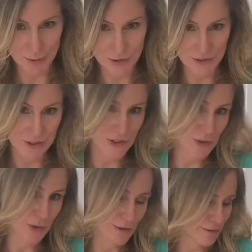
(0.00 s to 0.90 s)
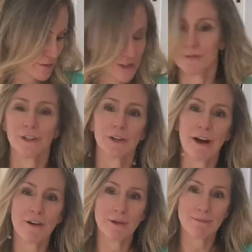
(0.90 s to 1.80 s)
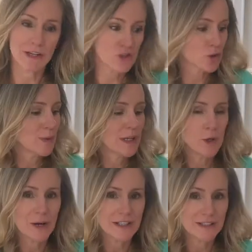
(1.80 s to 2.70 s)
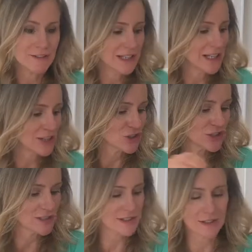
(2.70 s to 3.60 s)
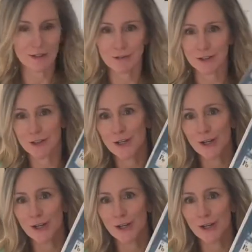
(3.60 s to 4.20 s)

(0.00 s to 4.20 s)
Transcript: person to figure out how to measure radioactivity, and she discovered